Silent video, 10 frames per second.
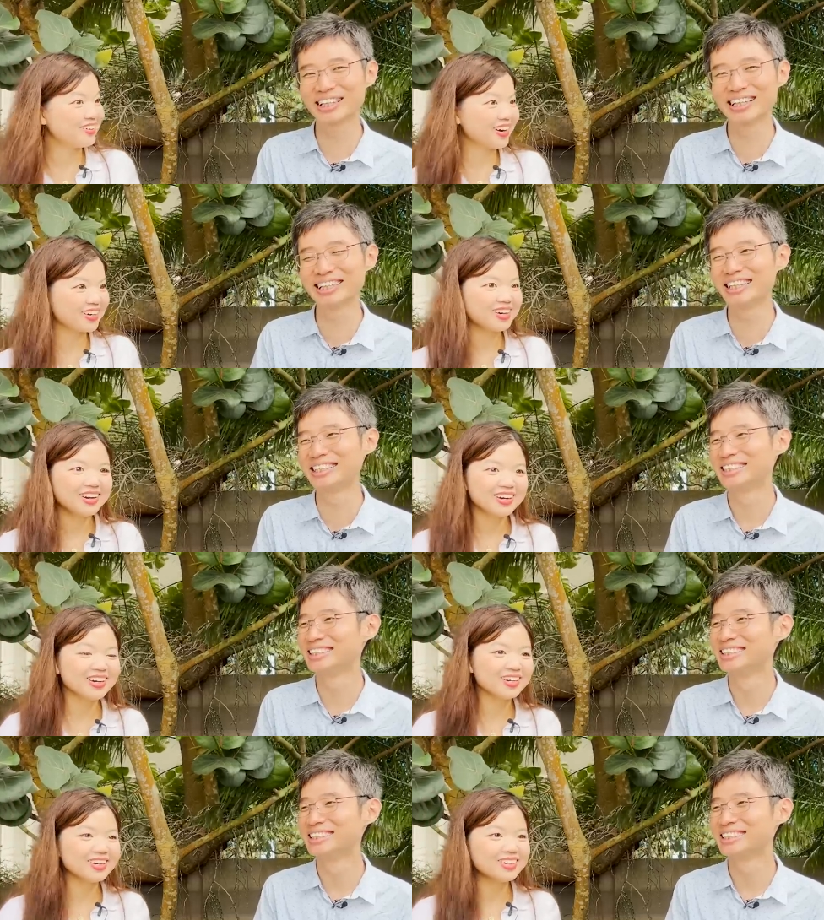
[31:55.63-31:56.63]
Speaker 1: right, then
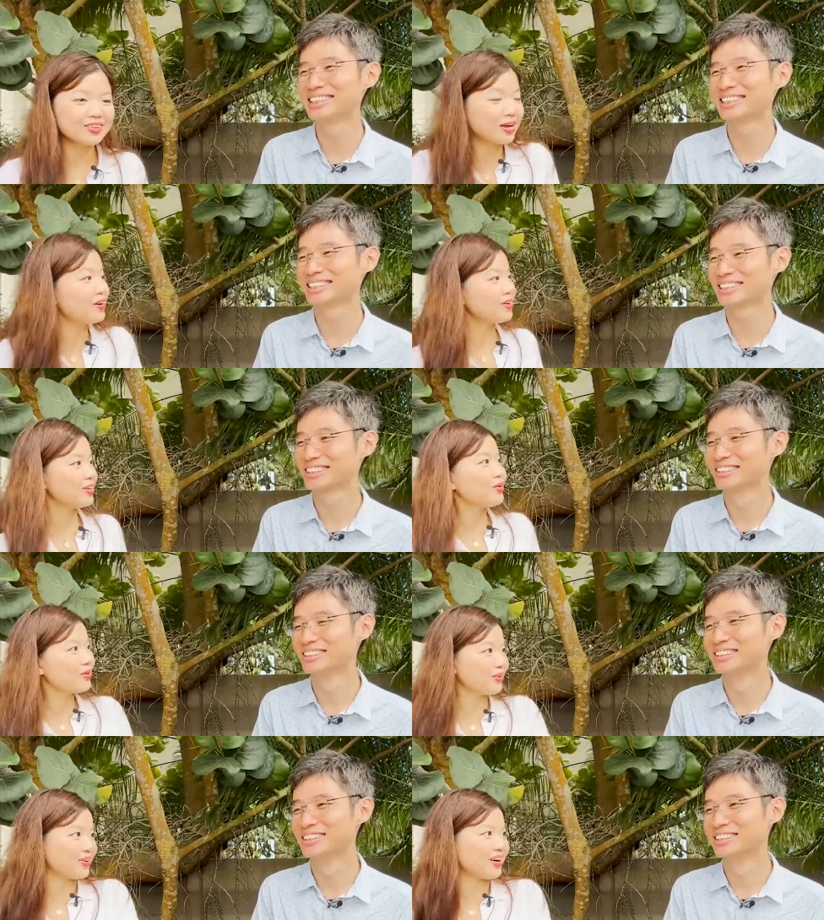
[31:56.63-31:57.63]
you cannot live
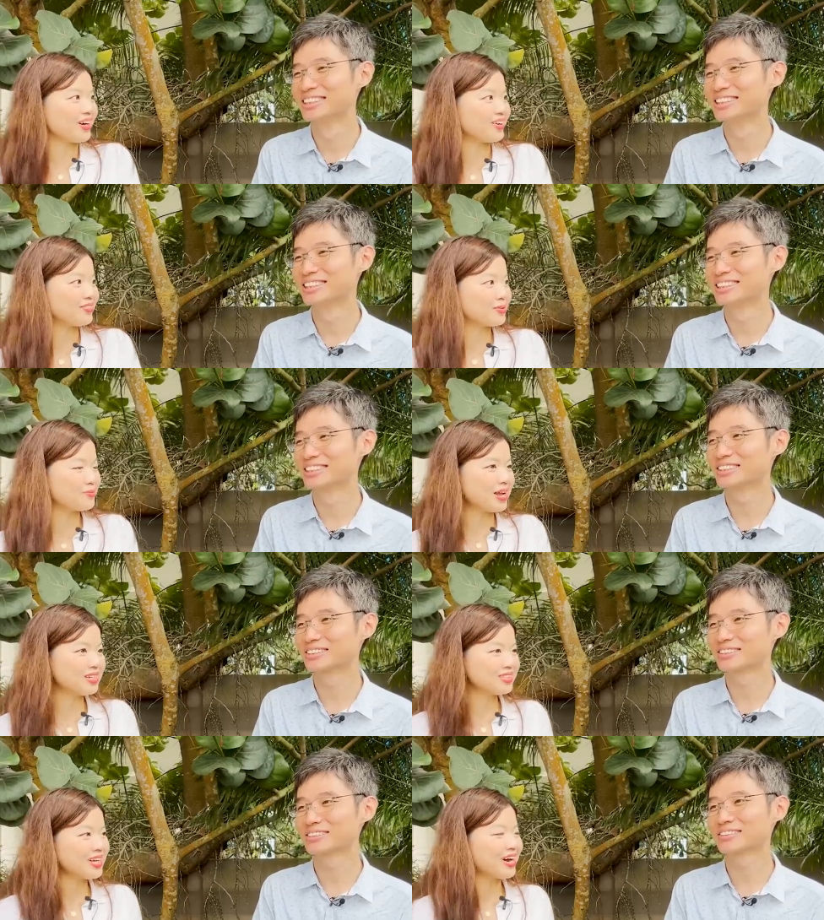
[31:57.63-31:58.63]
low, right? You have to
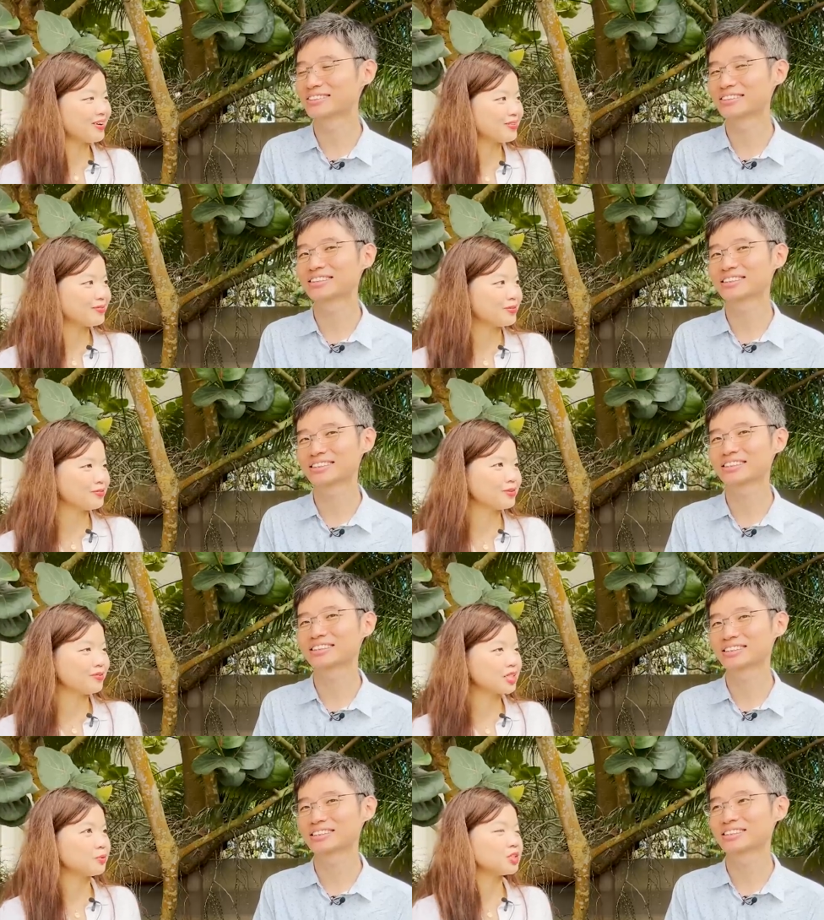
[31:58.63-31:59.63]
balance that out with the
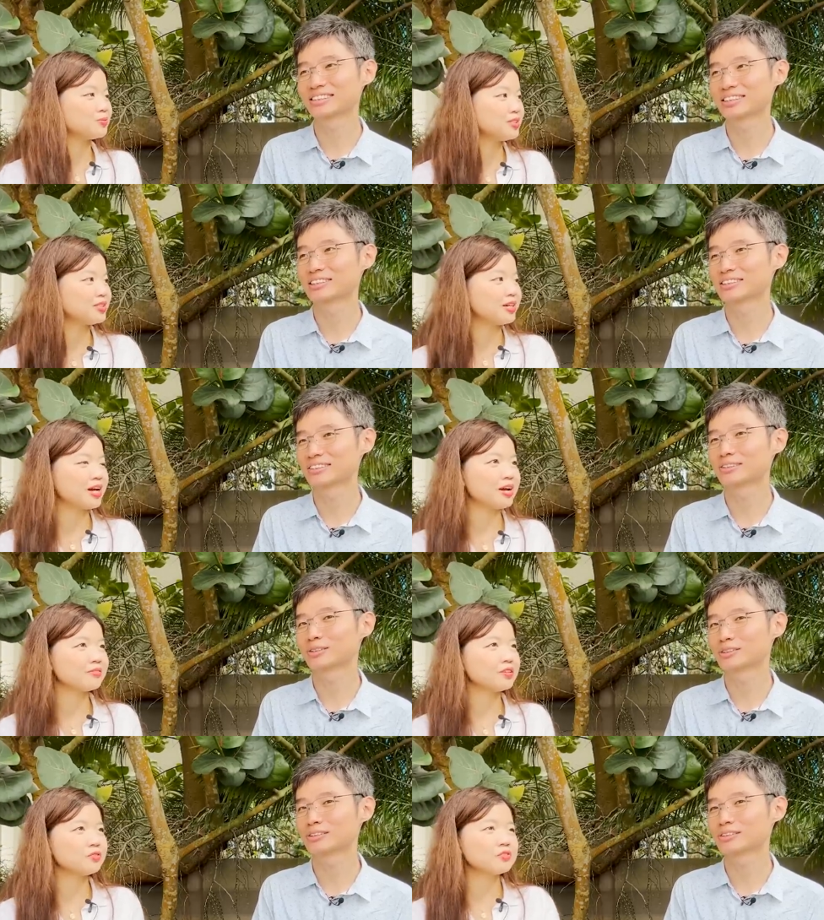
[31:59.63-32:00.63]
responsibilities they have.
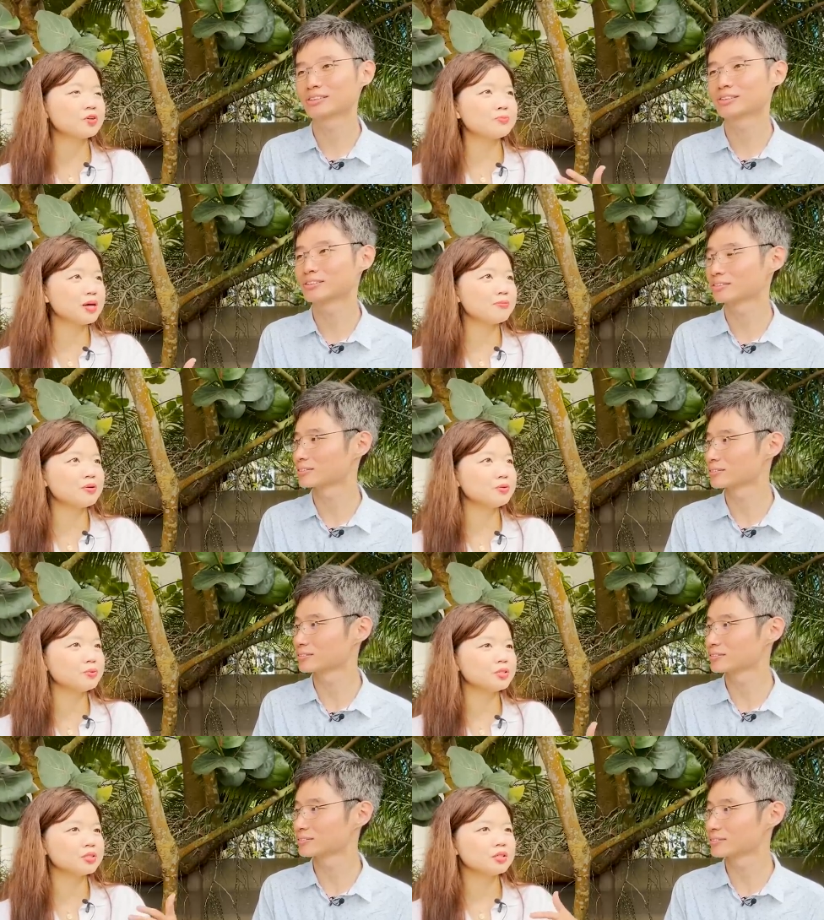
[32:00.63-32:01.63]
If you have a parent who
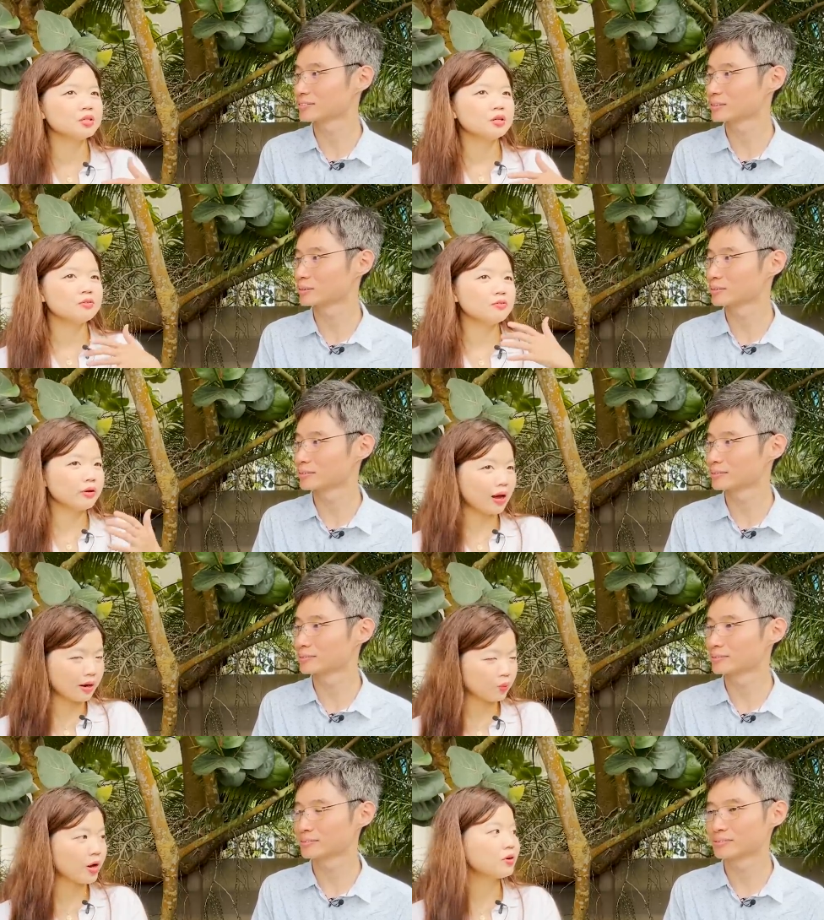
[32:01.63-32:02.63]
is
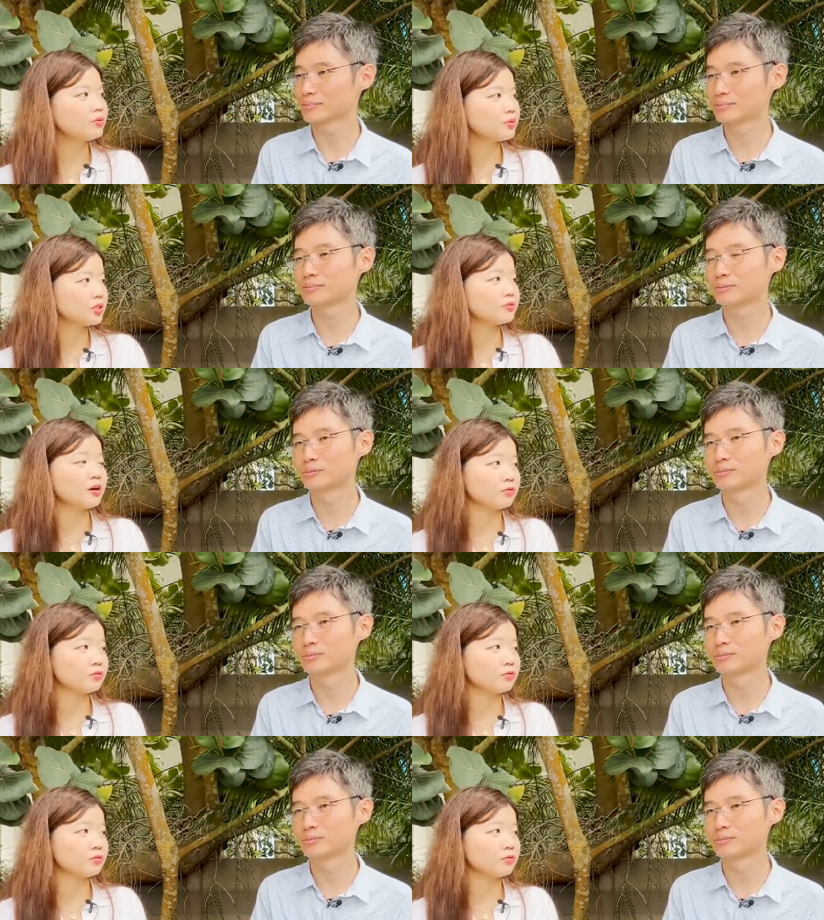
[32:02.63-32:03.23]
unwell, which mm. is hmm. very